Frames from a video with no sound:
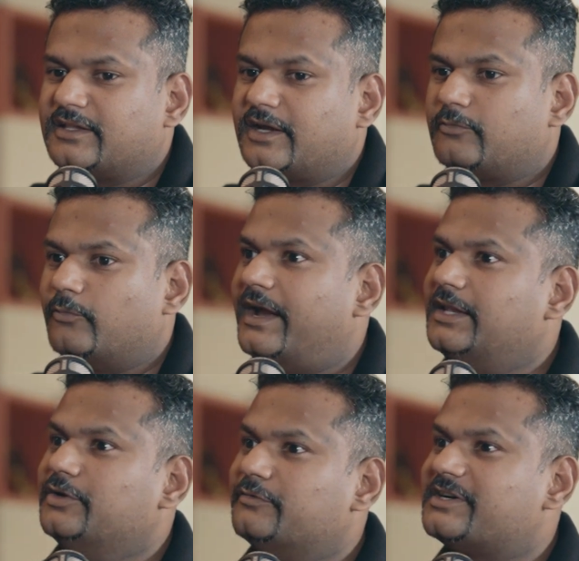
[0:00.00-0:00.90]
that while
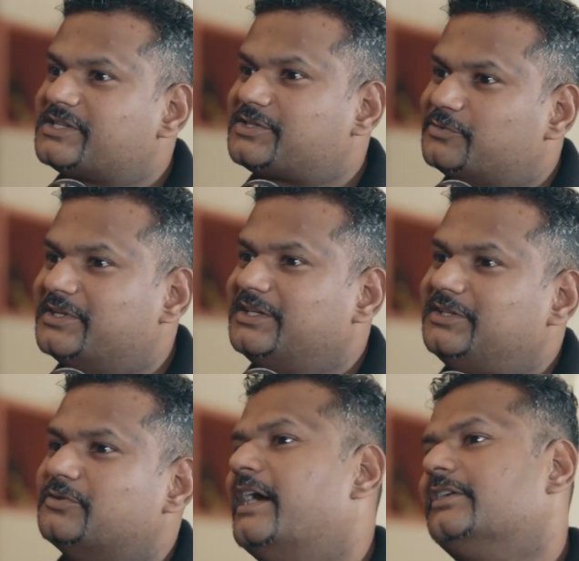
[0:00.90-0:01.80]
you were a
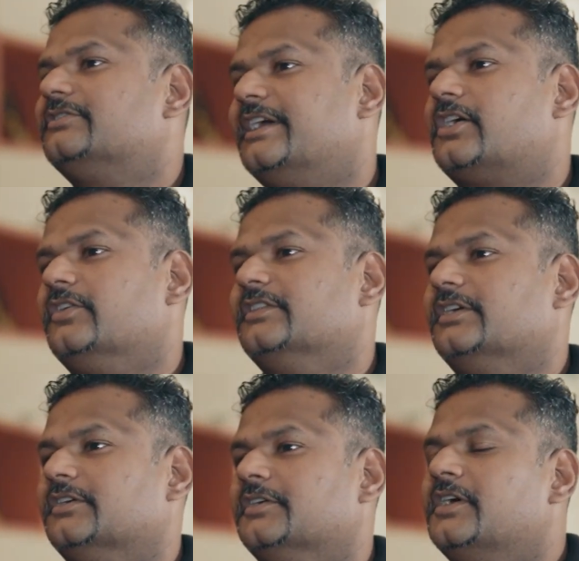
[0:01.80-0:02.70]
student, you had to take on
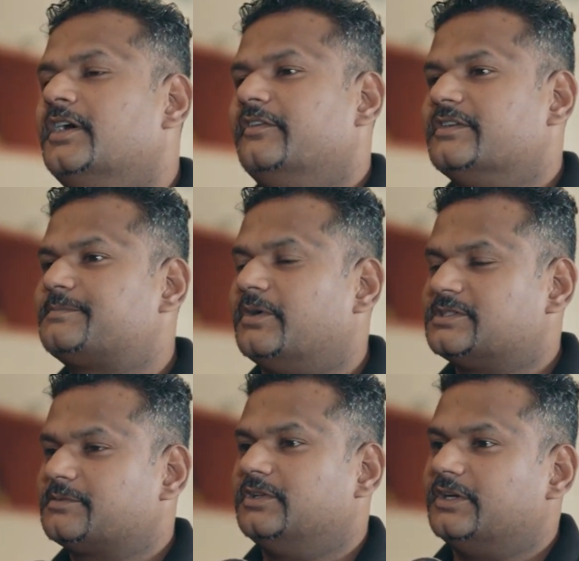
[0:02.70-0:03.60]
the
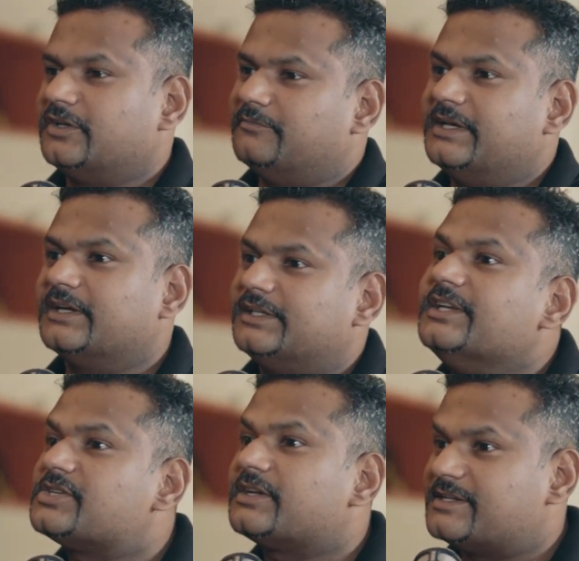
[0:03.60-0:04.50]
responsibility of being a
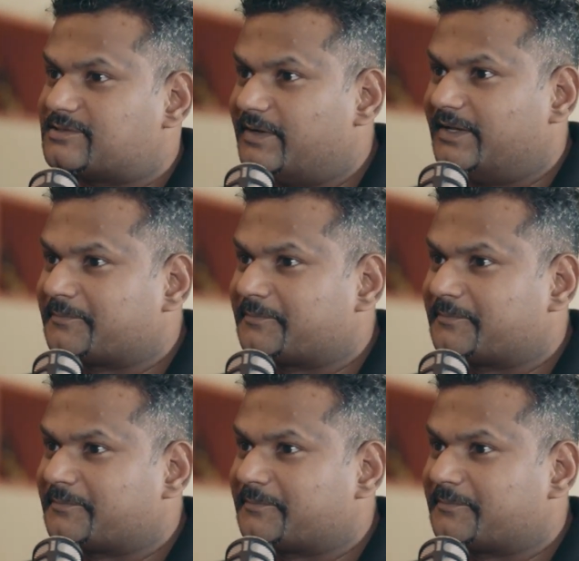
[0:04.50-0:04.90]
teacher as well.